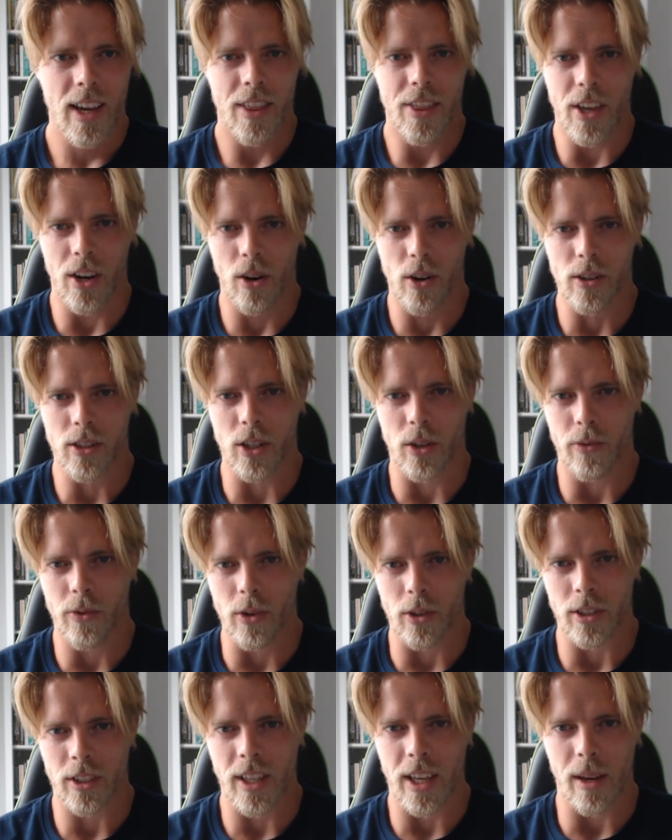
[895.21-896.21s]
Then also, of
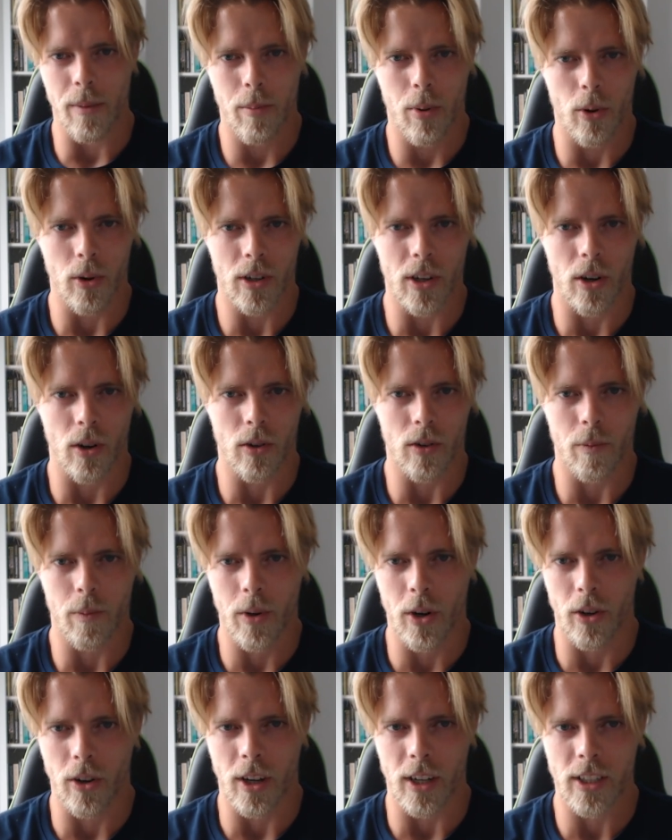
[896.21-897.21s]
course, they import a lot of
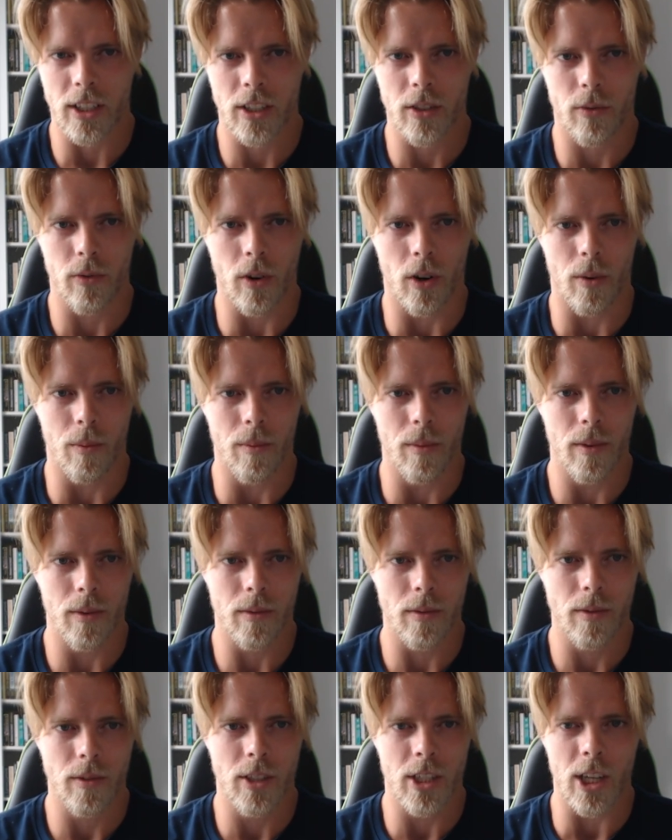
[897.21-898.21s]
products
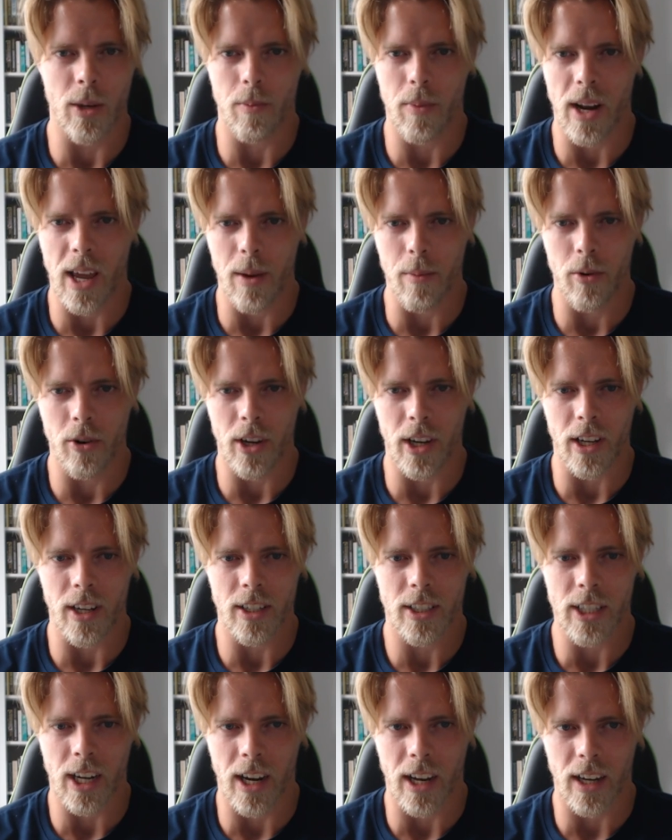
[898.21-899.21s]
from cheap labor
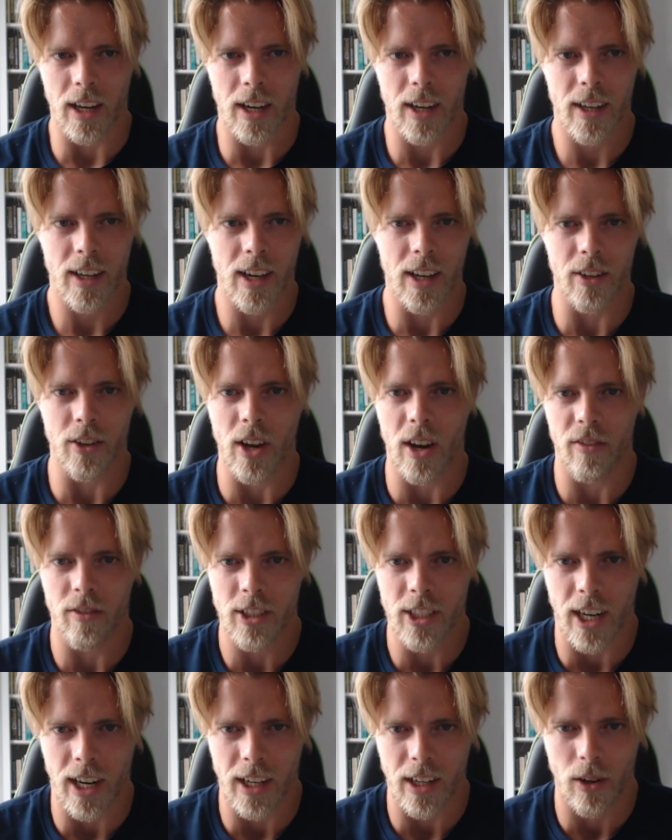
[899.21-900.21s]
in China, and you
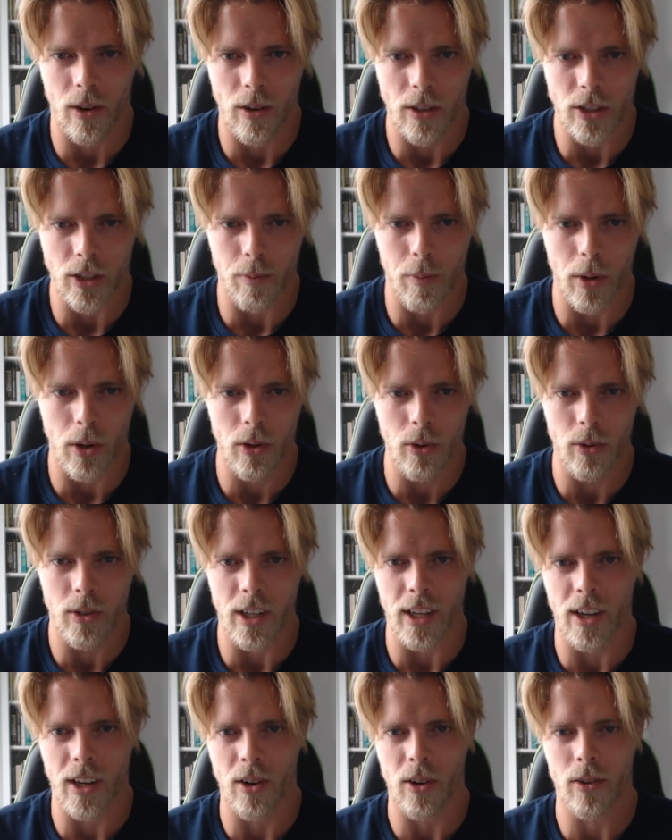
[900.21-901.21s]
have China also
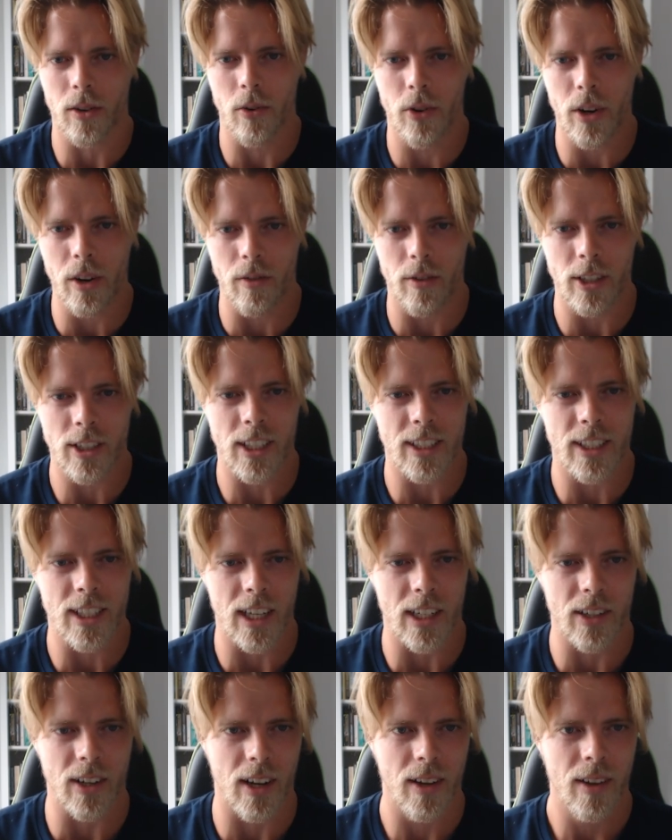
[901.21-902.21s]
polluting a lot of rivers,
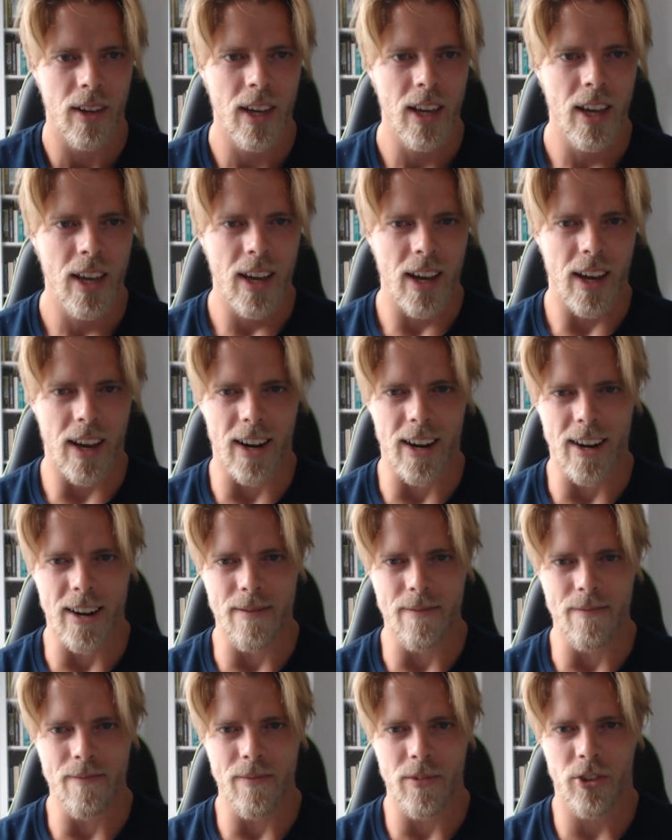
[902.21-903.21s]
etc.
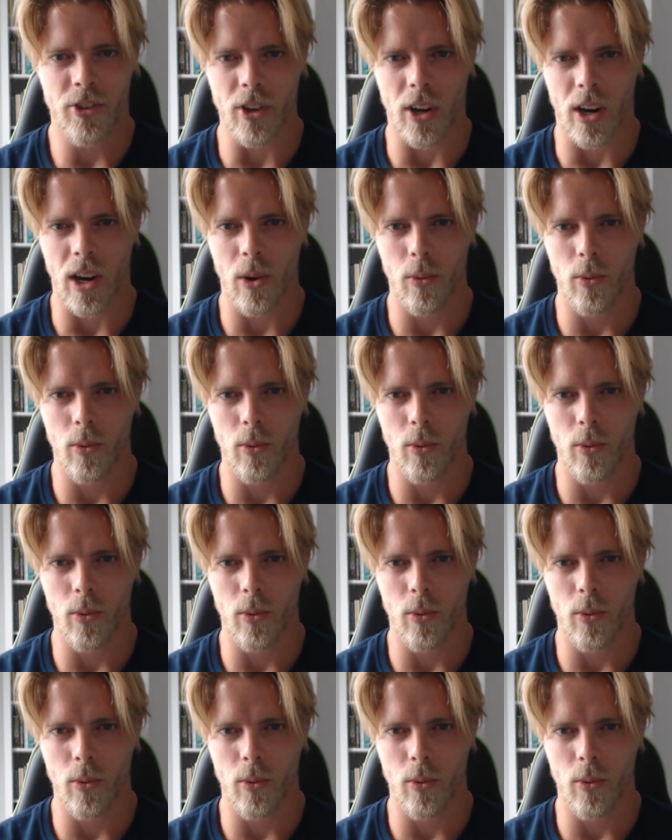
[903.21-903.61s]
So